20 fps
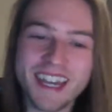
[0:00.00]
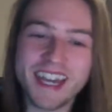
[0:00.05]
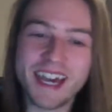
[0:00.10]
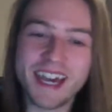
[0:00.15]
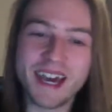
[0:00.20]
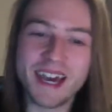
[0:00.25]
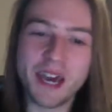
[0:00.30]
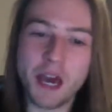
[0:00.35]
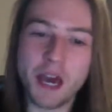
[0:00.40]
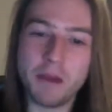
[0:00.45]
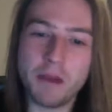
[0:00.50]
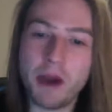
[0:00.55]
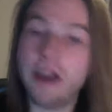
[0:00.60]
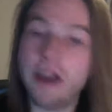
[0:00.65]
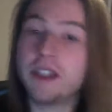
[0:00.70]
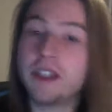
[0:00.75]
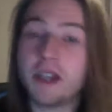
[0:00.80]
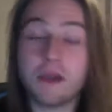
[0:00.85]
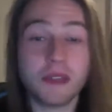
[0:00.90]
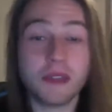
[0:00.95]
I
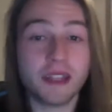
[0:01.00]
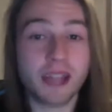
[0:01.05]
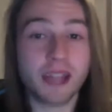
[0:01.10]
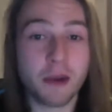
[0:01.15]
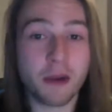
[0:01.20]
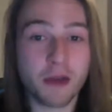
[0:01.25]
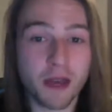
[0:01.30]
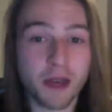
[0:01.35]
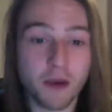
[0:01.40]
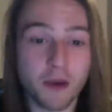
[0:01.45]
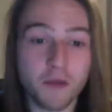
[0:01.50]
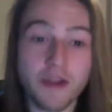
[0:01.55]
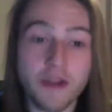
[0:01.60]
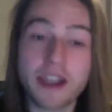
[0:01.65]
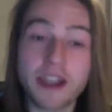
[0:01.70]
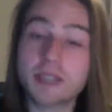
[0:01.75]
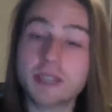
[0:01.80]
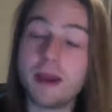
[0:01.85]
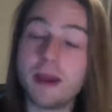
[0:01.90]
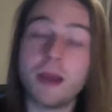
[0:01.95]
don't think they'll kill
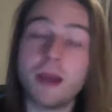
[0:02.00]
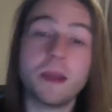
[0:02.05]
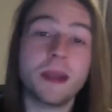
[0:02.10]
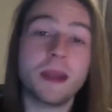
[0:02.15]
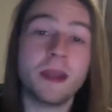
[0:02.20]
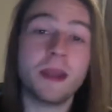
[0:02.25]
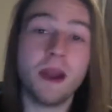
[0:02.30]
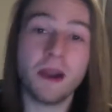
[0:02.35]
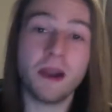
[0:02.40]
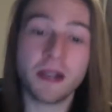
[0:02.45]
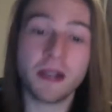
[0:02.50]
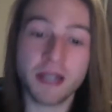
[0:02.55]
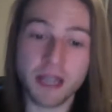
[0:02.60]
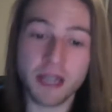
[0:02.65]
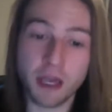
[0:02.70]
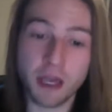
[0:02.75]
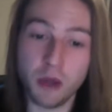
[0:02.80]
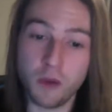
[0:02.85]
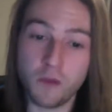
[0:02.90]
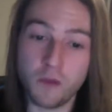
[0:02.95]
Phasma, and they're not going to
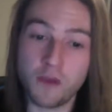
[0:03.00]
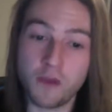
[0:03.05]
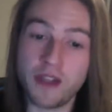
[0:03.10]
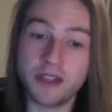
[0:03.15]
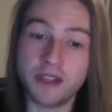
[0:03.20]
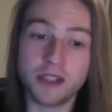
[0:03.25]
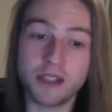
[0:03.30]
kill Finn,